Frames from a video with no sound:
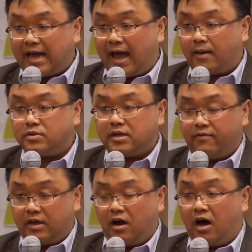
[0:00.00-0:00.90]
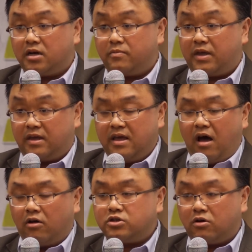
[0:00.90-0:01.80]
types of economy,
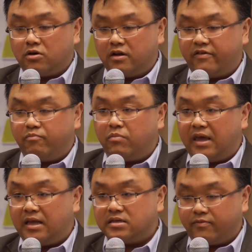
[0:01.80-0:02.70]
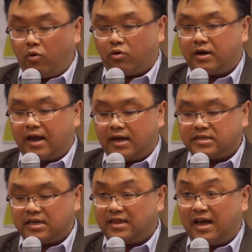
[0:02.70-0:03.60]
alternative means of
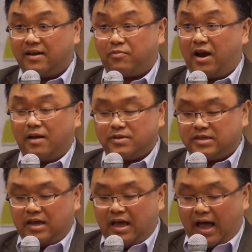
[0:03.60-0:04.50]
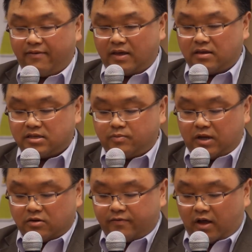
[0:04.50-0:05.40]
organizing that perhaps I think the
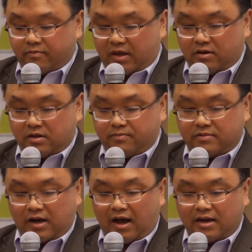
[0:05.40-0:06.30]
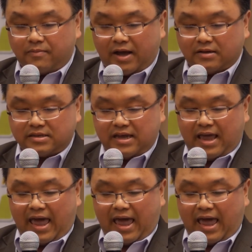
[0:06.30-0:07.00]
speakers following me could talk about.